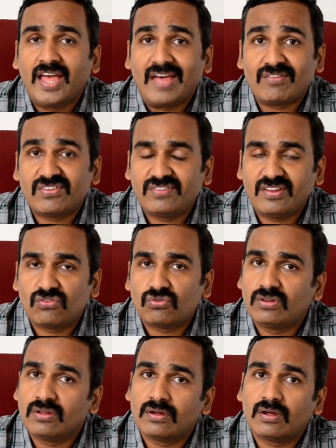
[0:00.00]
ever since
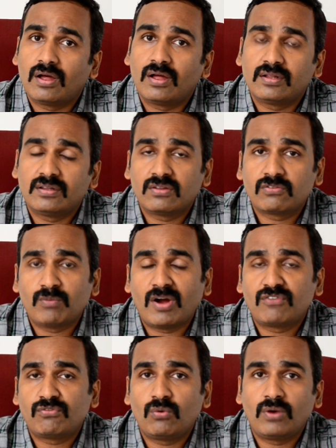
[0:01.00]
the
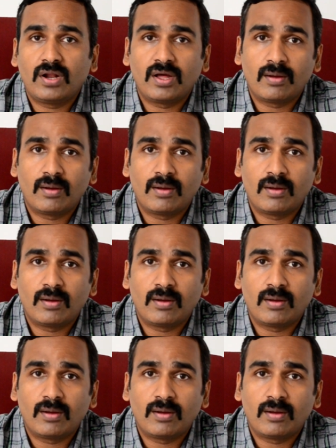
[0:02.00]
smartphone